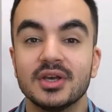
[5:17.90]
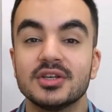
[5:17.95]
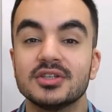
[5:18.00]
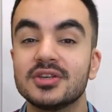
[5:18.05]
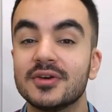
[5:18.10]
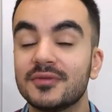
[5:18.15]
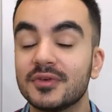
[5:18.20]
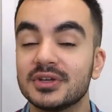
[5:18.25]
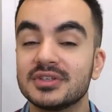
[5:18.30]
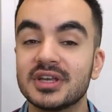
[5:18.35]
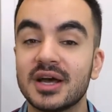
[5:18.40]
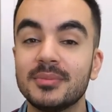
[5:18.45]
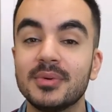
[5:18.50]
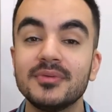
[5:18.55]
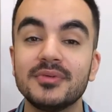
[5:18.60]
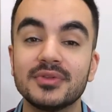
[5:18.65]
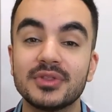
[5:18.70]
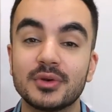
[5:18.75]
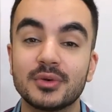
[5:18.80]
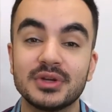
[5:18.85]
So for example,
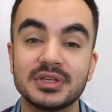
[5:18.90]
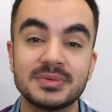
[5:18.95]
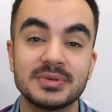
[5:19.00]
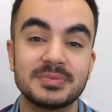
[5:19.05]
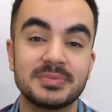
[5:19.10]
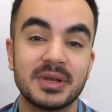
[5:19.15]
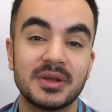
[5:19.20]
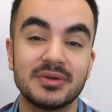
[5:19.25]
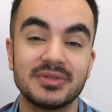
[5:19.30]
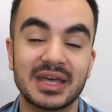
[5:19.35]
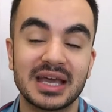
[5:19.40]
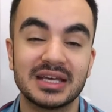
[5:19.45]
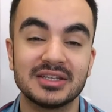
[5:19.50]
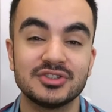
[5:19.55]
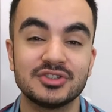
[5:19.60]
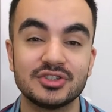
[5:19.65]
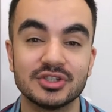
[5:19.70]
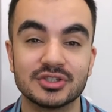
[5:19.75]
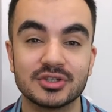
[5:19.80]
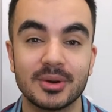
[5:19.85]
for the Christmas period that
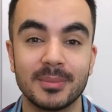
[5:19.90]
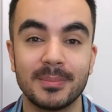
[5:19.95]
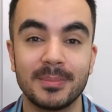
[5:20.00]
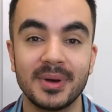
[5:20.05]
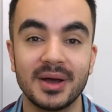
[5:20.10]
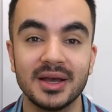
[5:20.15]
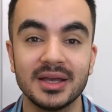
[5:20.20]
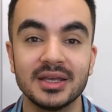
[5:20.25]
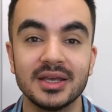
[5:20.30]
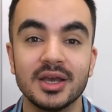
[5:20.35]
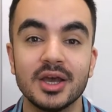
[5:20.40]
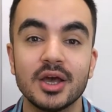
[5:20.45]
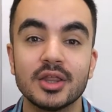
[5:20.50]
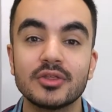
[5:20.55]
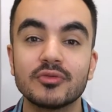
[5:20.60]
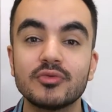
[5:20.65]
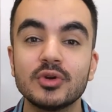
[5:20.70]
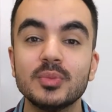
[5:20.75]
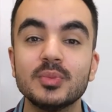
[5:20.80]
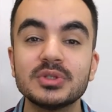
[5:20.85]
has just gone by,
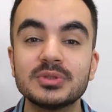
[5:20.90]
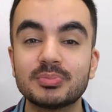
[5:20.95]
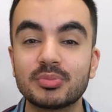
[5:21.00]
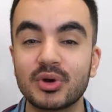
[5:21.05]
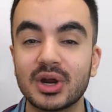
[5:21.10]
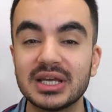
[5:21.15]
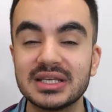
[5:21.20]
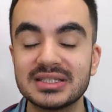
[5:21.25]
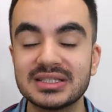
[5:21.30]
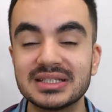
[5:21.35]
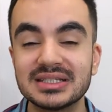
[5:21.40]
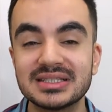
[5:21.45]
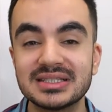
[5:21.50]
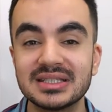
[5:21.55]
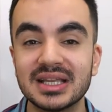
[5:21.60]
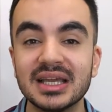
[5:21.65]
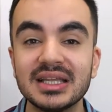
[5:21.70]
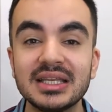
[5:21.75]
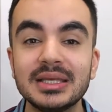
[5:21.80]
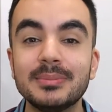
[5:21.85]
the room was priced
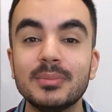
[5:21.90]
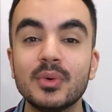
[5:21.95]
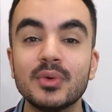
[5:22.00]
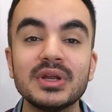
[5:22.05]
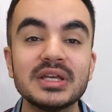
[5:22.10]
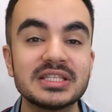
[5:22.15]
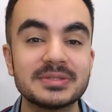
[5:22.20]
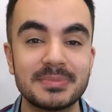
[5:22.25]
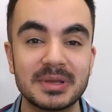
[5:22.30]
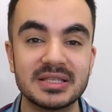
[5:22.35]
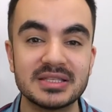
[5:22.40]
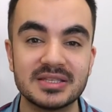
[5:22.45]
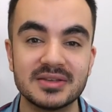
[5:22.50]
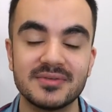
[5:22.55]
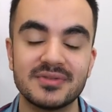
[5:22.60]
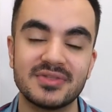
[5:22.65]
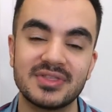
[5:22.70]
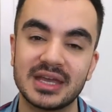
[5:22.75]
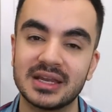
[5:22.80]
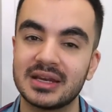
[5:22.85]
slightly more
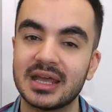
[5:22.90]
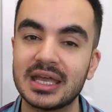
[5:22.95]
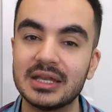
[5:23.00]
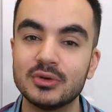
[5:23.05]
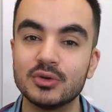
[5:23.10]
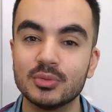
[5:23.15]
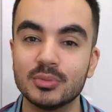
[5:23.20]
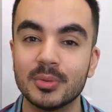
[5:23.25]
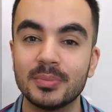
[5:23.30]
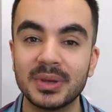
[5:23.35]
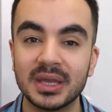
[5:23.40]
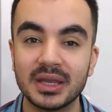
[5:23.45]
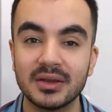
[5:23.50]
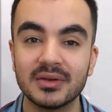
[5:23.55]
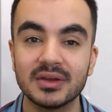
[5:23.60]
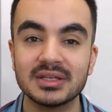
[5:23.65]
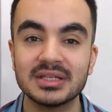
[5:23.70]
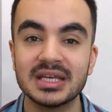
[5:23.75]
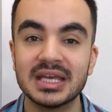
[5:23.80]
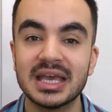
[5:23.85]
expensive than a normal
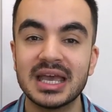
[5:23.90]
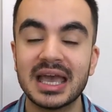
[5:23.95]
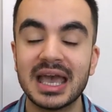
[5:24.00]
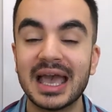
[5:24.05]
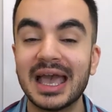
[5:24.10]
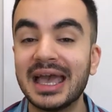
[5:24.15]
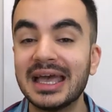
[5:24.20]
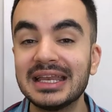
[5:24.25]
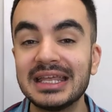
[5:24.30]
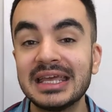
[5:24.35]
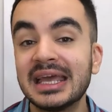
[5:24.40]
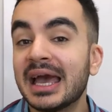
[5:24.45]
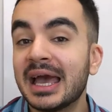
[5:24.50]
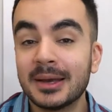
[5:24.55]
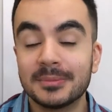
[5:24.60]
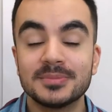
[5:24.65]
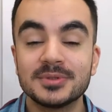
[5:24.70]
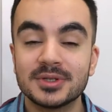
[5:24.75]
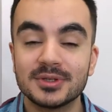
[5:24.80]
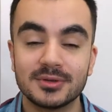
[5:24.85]
period, and it
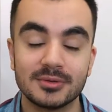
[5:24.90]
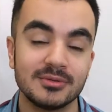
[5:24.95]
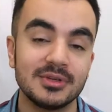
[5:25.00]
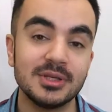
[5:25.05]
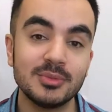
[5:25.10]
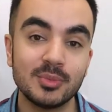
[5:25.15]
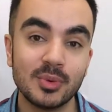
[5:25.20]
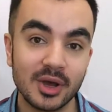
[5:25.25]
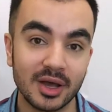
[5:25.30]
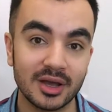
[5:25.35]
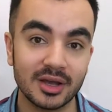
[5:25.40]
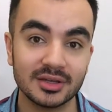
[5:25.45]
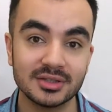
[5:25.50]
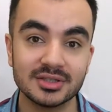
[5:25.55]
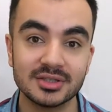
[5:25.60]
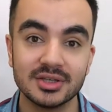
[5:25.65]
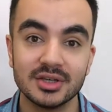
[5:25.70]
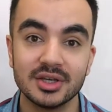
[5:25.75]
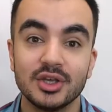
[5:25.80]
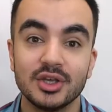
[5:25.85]
absolutely worked.
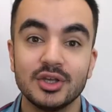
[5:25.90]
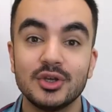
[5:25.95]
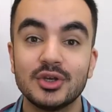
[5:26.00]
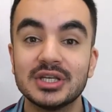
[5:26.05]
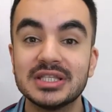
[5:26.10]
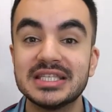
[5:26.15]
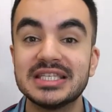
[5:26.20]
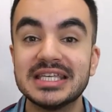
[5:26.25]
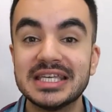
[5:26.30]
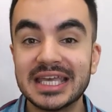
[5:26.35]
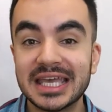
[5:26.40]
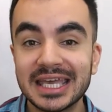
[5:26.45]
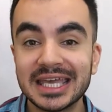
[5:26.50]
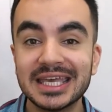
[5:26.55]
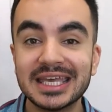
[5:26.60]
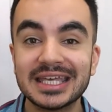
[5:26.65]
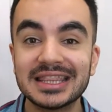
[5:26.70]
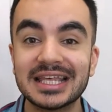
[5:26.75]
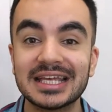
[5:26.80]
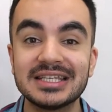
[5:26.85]
You can see
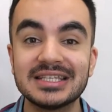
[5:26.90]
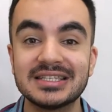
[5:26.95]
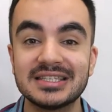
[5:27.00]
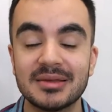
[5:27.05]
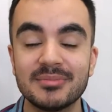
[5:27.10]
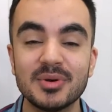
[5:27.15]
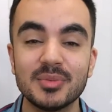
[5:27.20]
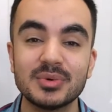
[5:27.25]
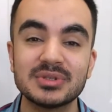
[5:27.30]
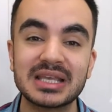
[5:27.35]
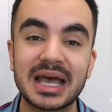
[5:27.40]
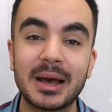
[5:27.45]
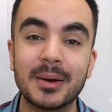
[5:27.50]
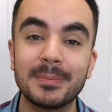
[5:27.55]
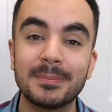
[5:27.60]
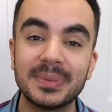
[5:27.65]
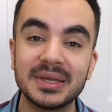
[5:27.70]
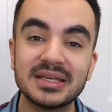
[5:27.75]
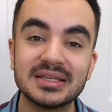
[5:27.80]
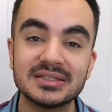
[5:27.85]
here that December was our
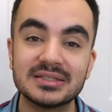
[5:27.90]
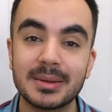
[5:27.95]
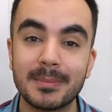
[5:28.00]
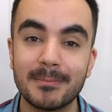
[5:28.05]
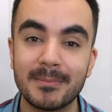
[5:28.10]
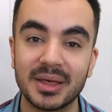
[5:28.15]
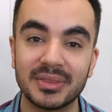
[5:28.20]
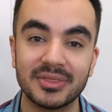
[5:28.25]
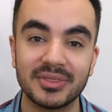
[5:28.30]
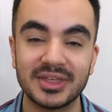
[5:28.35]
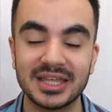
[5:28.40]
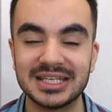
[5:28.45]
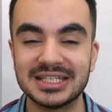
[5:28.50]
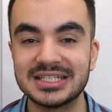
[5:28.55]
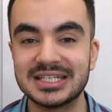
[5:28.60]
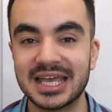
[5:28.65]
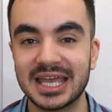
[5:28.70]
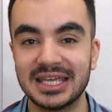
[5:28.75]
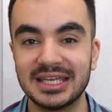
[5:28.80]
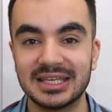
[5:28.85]
biggest month in
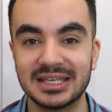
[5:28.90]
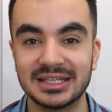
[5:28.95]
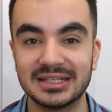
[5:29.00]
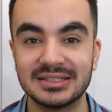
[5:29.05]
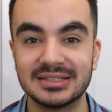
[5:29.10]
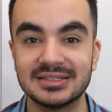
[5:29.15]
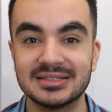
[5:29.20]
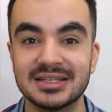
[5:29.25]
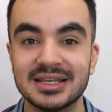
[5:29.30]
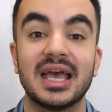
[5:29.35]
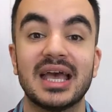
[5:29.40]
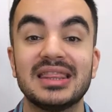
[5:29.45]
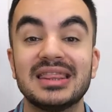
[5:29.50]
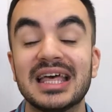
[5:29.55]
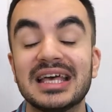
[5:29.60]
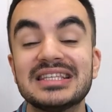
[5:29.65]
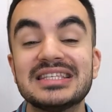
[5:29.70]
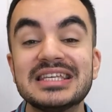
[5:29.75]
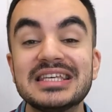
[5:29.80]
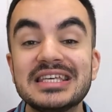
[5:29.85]
takings, and
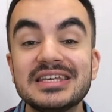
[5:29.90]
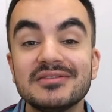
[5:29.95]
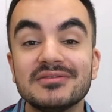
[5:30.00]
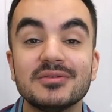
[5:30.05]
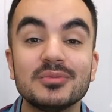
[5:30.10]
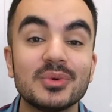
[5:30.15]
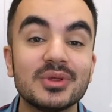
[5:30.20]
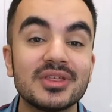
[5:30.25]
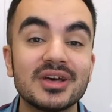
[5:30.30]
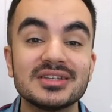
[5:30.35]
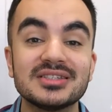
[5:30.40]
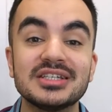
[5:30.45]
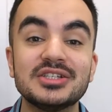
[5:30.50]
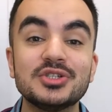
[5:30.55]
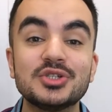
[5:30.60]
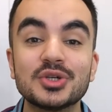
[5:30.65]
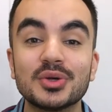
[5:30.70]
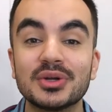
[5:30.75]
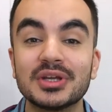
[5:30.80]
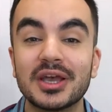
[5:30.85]
that's even with us
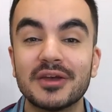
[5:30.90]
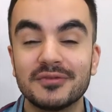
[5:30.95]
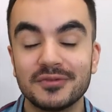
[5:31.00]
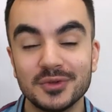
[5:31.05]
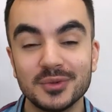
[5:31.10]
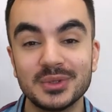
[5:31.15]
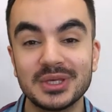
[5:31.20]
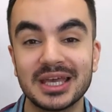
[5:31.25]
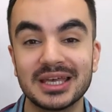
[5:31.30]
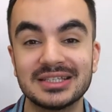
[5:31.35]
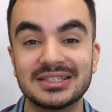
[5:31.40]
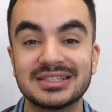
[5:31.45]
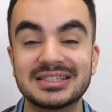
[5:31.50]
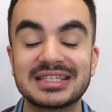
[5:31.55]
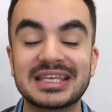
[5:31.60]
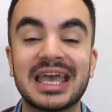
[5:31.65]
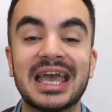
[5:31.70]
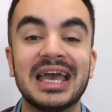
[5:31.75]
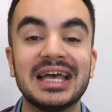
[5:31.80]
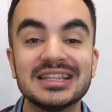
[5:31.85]
enduring a few guests
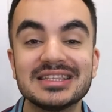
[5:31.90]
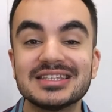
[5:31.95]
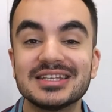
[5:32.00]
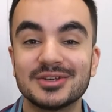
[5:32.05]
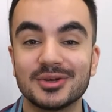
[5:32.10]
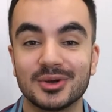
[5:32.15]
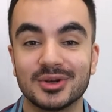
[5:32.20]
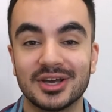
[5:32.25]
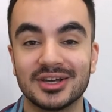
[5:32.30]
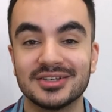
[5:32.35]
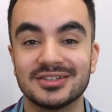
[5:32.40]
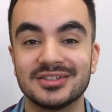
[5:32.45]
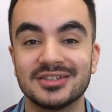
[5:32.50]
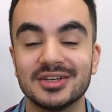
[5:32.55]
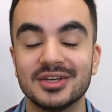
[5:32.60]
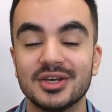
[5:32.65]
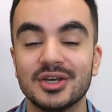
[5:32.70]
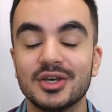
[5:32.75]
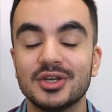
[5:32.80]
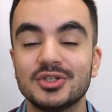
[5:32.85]
cancelling on us
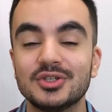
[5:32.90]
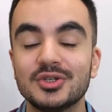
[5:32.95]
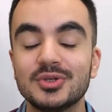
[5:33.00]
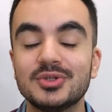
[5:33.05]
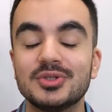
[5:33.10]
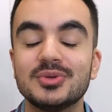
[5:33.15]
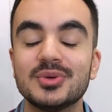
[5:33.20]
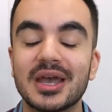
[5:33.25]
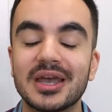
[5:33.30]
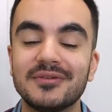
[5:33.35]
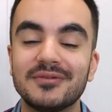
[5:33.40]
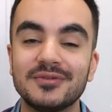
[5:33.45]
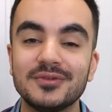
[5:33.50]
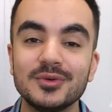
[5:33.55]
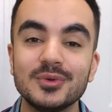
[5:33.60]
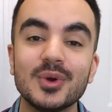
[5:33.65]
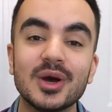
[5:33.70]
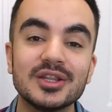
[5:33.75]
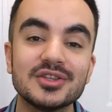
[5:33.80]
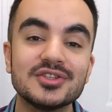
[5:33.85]
due to a
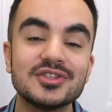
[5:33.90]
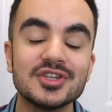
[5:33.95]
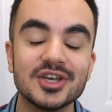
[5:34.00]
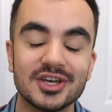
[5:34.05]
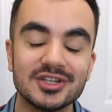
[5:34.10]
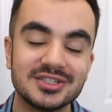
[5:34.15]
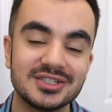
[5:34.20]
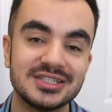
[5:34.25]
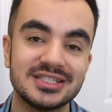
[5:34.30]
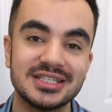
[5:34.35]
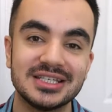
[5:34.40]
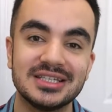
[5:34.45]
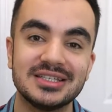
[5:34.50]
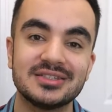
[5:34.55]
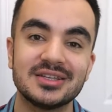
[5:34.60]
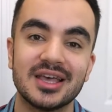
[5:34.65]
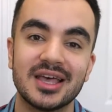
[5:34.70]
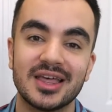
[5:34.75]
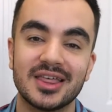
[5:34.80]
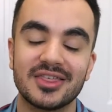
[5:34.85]
few uncertainties
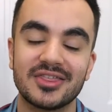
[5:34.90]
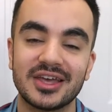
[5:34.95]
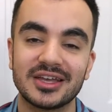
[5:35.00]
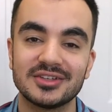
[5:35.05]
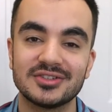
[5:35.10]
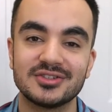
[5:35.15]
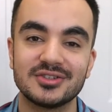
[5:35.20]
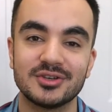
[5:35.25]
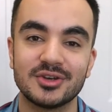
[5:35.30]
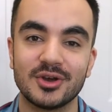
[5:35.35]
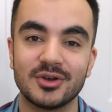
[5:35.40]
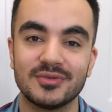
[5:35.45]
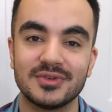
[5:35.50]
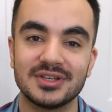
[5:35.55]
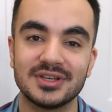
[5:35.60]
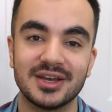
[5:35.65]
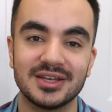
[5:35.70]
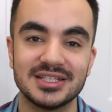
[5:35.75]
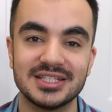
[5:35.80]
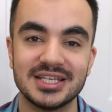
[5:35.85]
thanks to
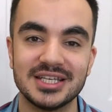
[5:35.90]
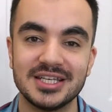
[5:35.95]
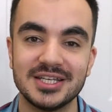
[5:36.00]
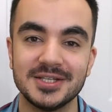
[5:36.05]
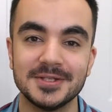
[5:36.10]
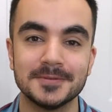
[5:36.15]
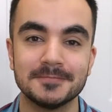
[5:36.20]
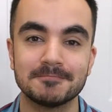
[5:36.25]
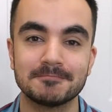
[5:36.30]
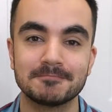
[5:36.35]
COVID-19.